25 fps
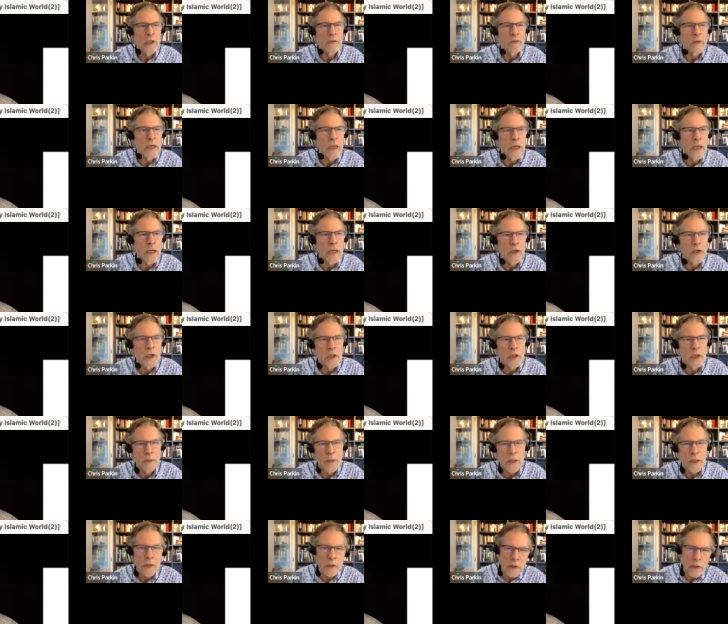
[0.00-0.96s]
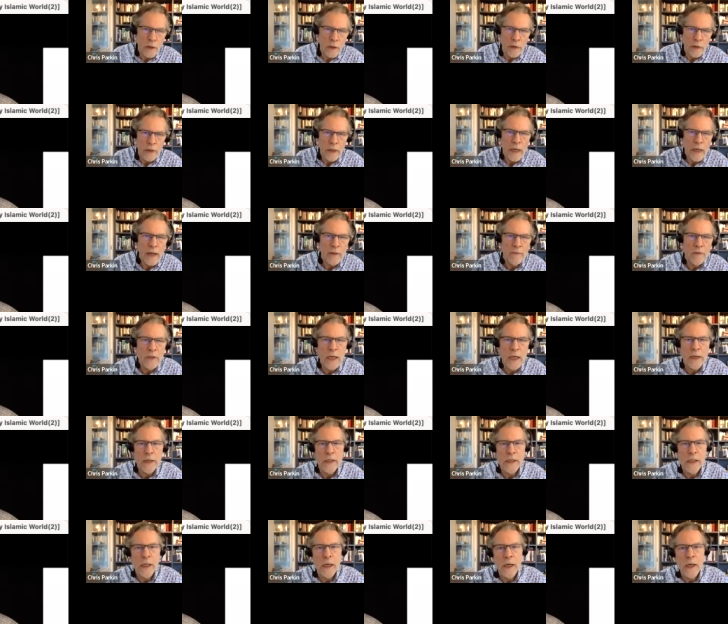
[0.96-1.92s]
of the instrument on the
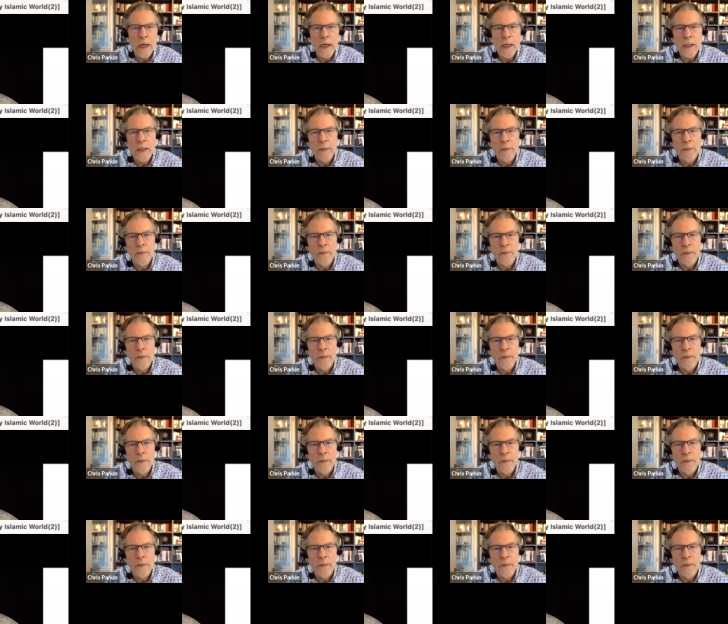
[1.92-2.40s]
left-hand side,